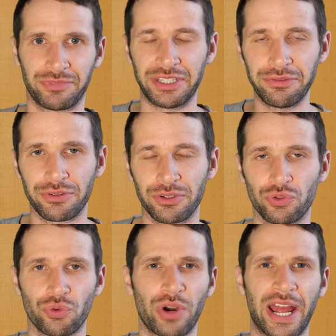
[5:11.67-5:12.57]

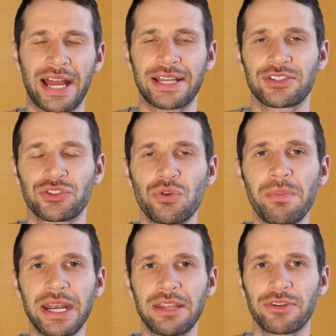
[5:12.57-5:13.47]
different or has so
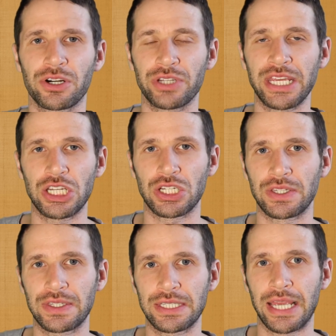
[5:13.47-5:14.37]
many
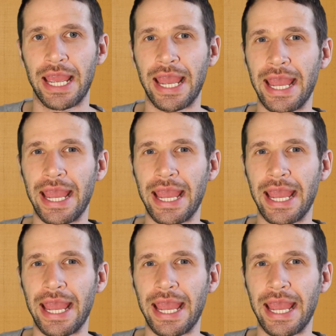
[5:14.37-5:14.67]
variations,